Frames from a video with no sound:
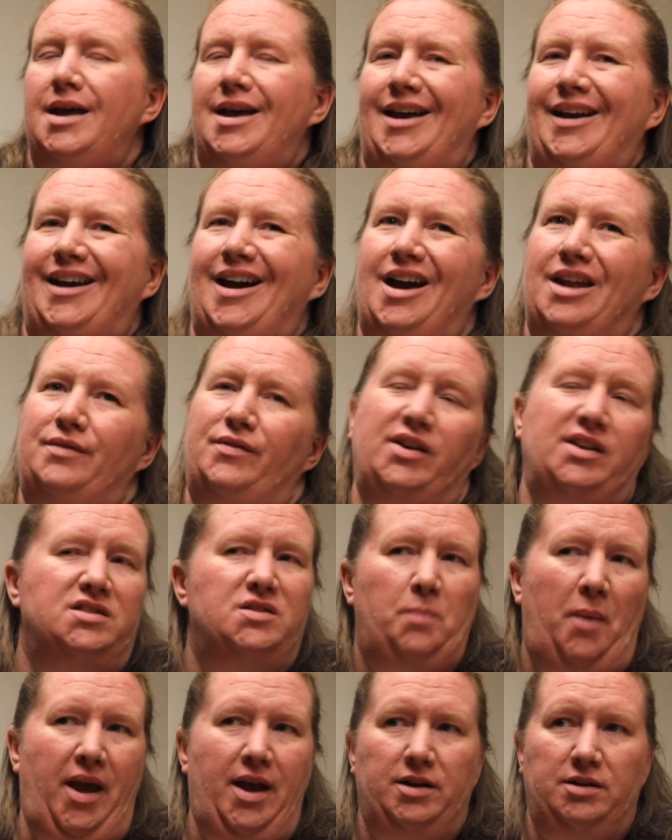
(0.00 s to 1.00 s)
It kind of
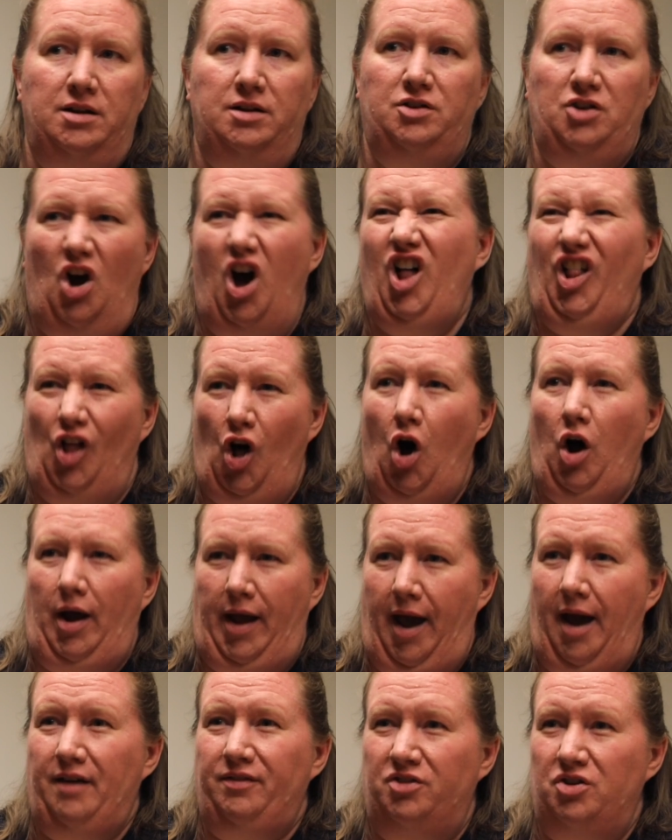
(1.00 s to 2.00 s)
expanded not
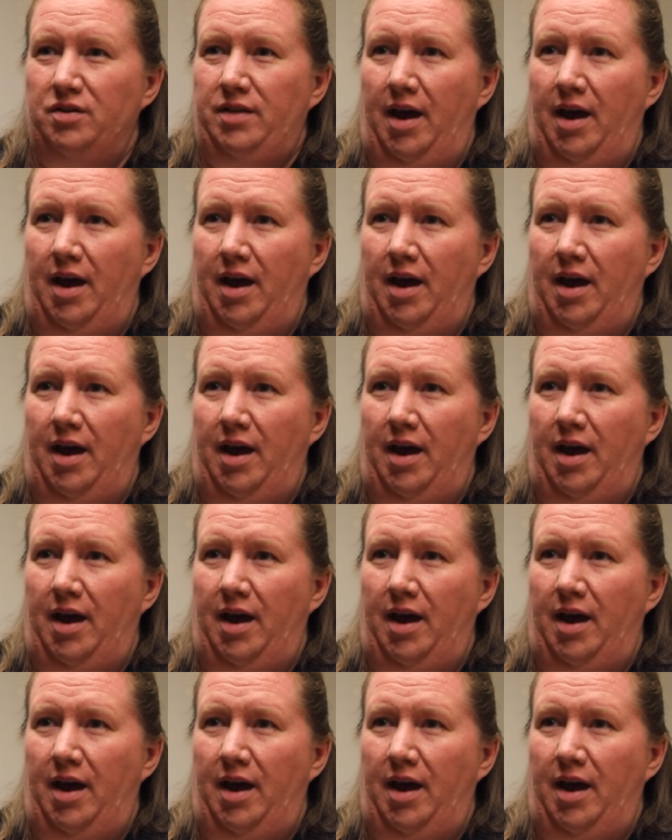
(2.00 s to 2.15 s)
long after